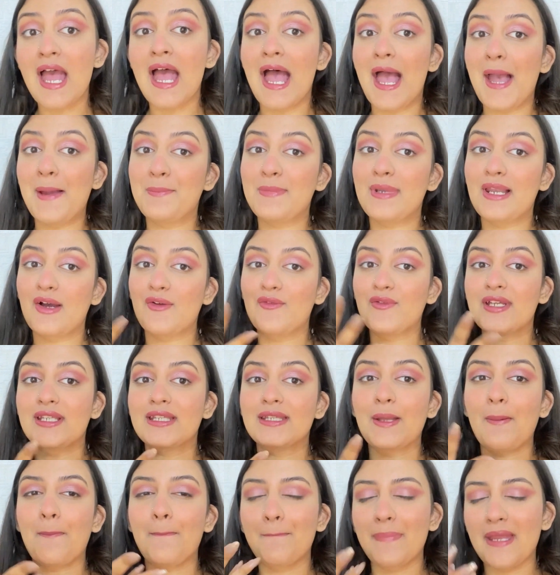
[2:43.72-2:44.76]
I'm loving
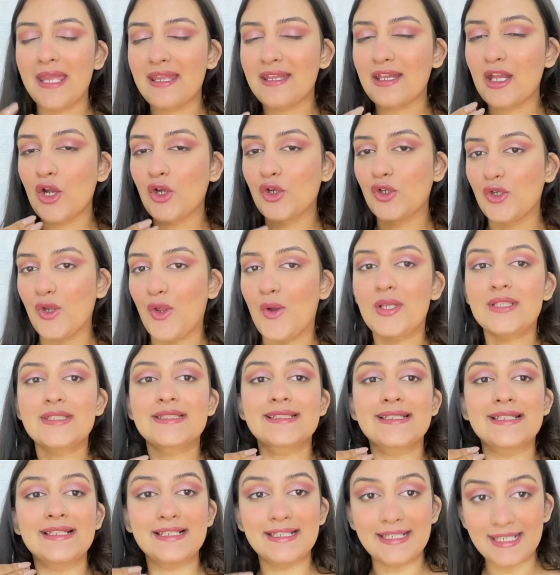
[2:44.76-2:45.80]
the pink
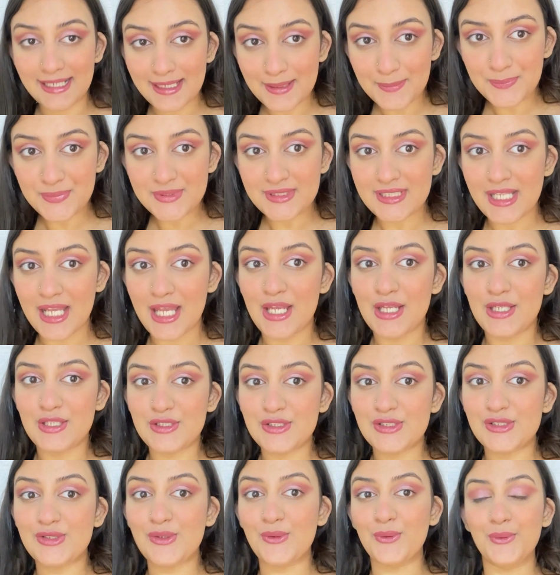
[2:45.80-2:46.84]
glossy lips.
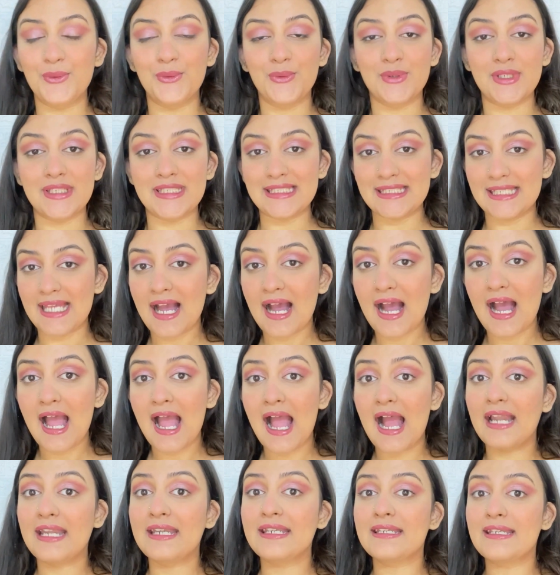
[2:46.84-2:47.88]
So yeah,
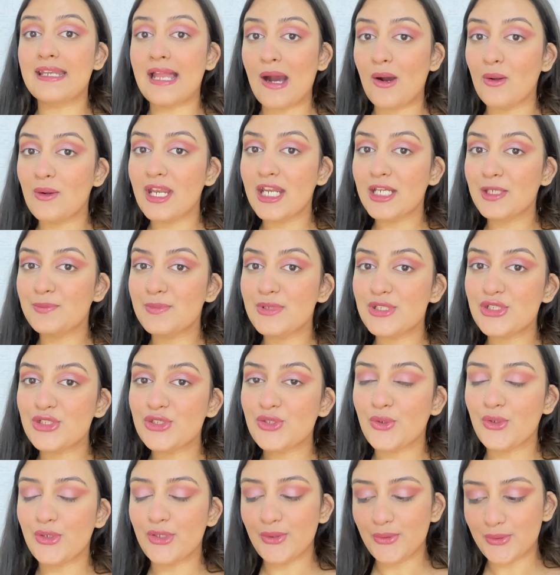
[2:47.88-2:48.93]
and now let me
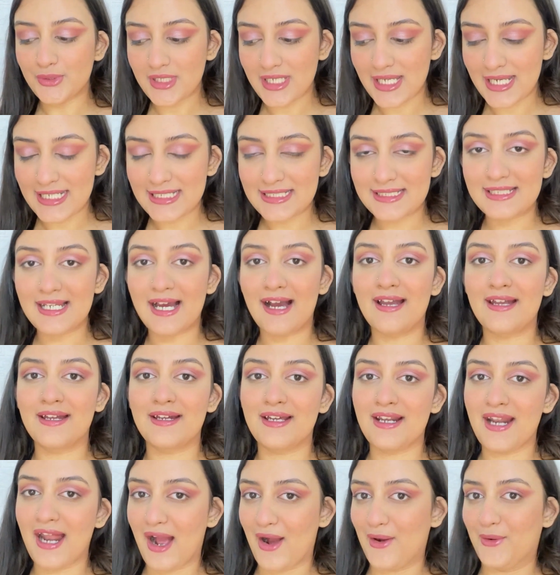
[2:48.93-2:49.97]
show you the
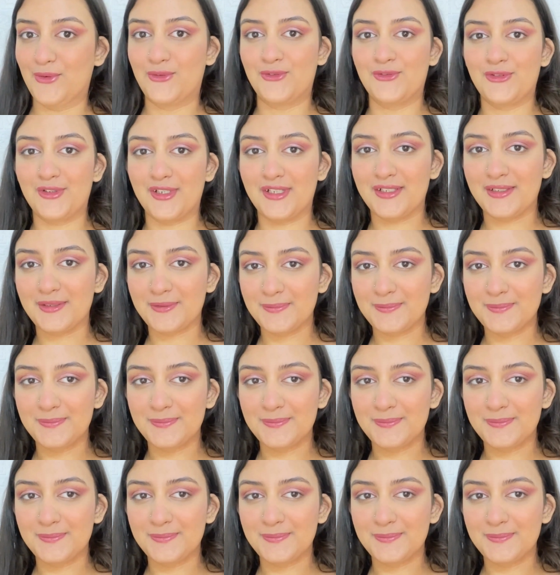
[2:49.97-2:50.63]
entire outfit.